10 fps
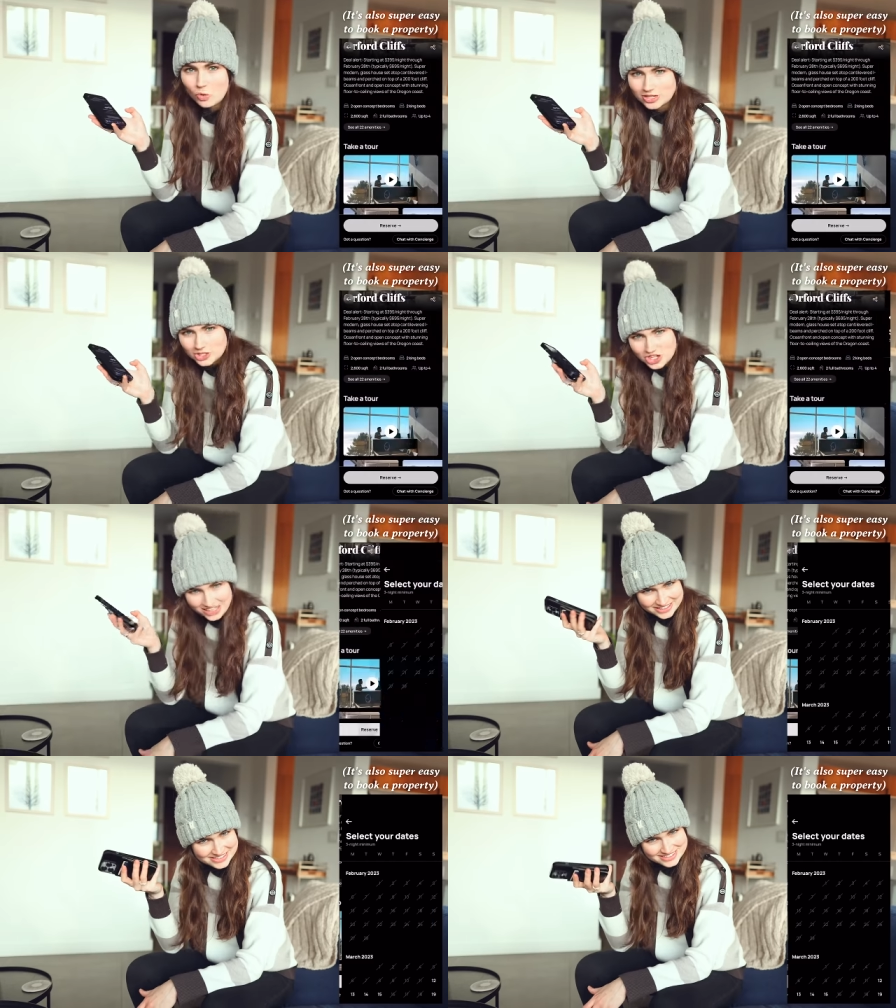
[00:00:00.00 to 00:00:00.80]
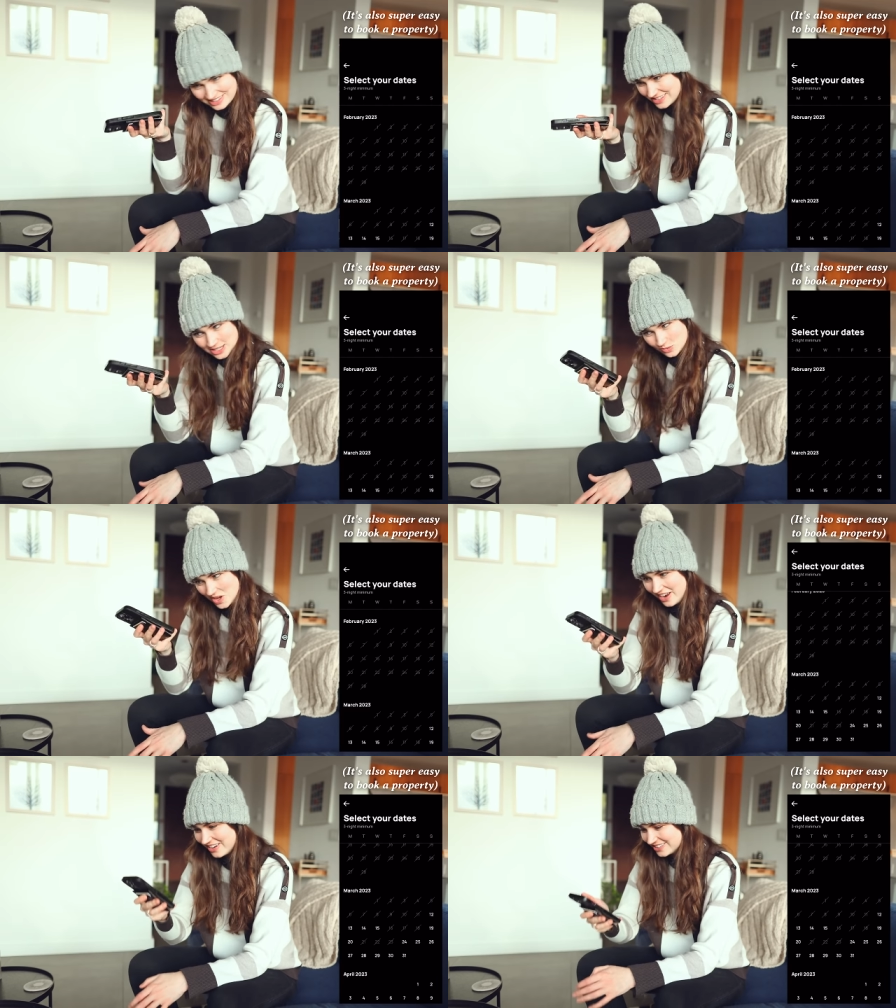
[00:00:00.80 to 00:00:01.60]
questions since
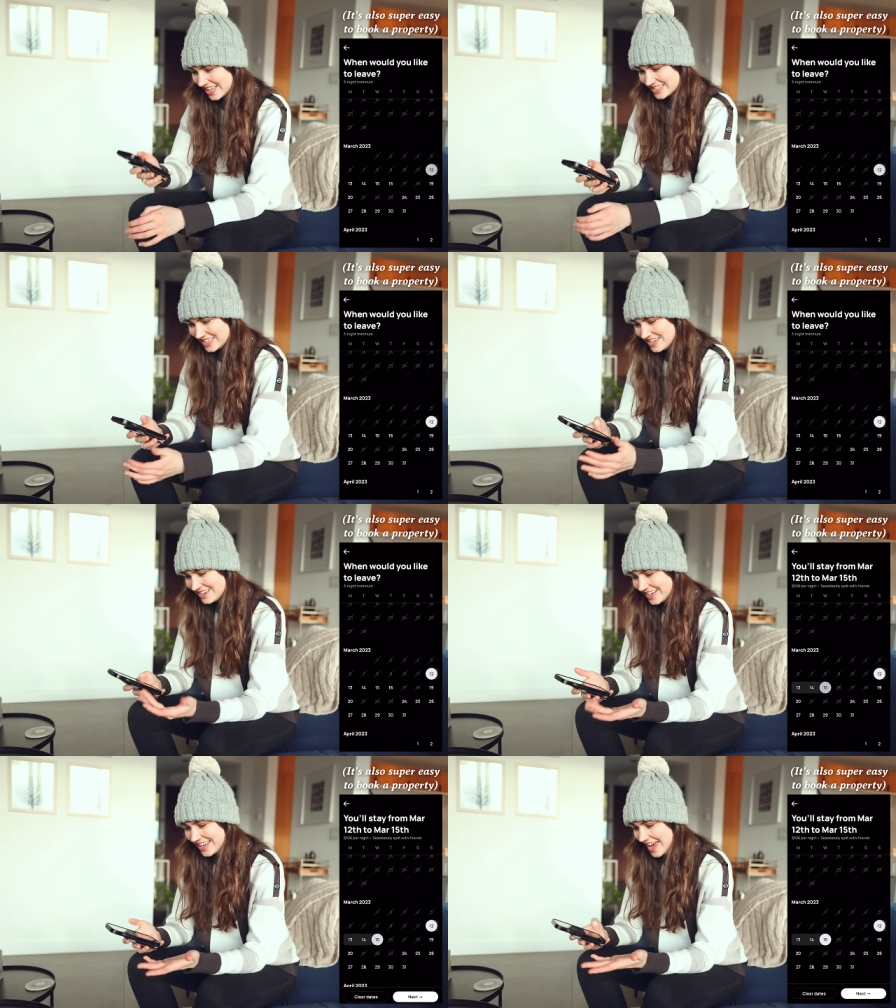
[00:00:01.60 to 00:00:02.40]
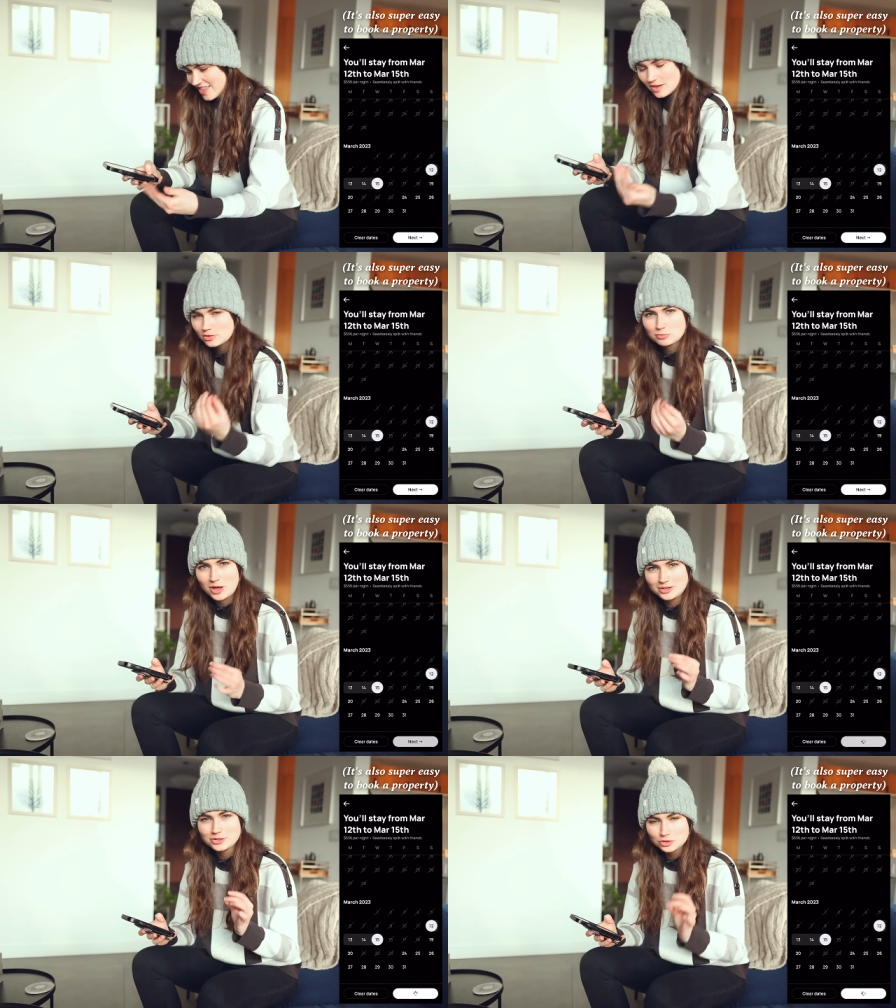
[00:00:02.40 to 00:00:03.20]
we got here last night, and they
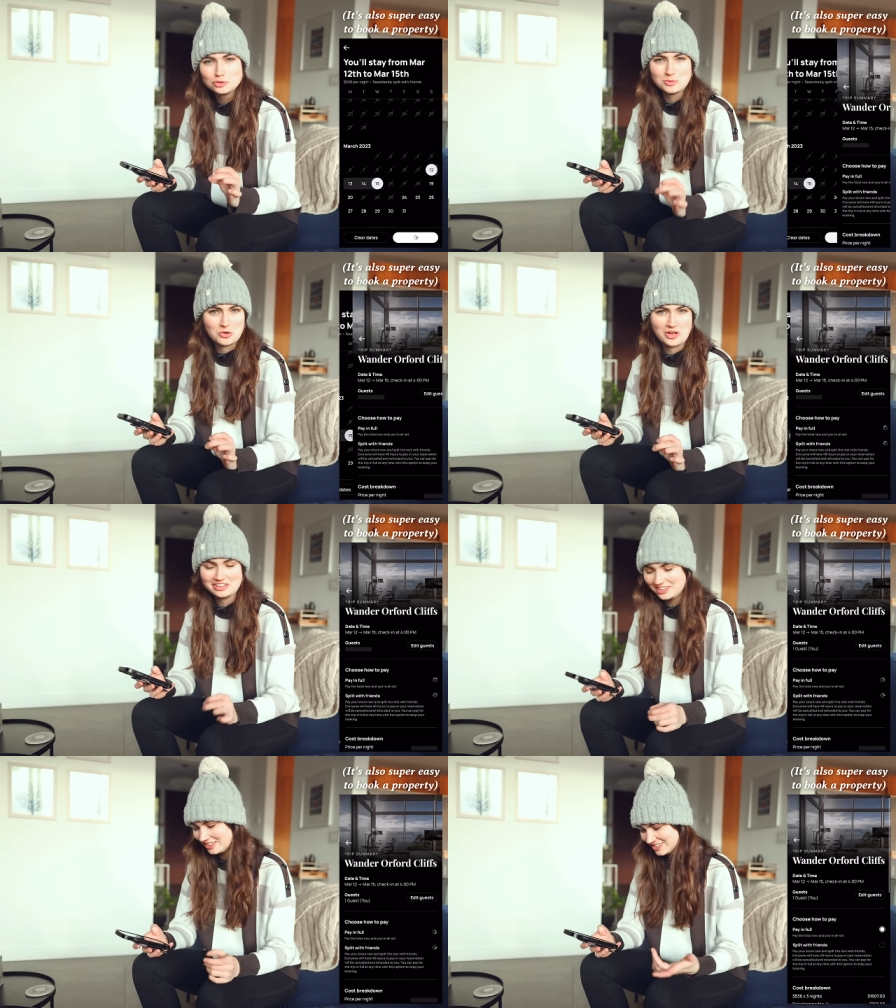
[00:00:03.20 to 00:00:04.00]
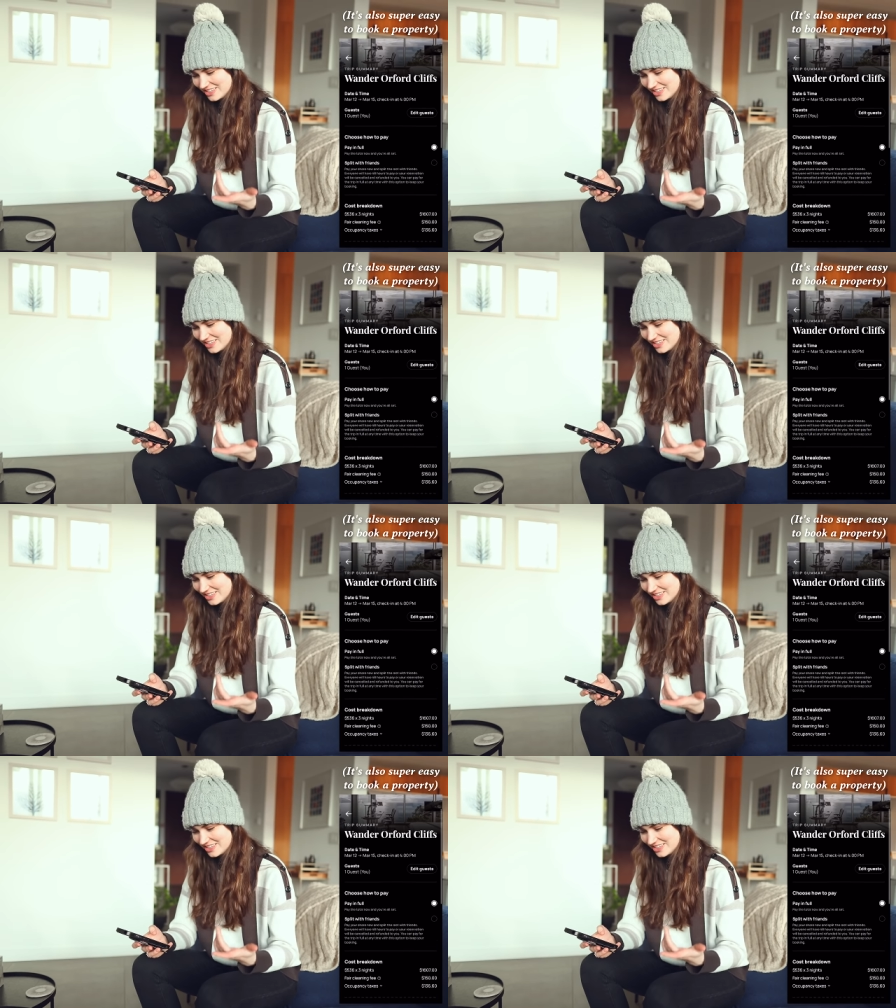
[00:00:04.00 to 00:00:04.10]
respond super quickly.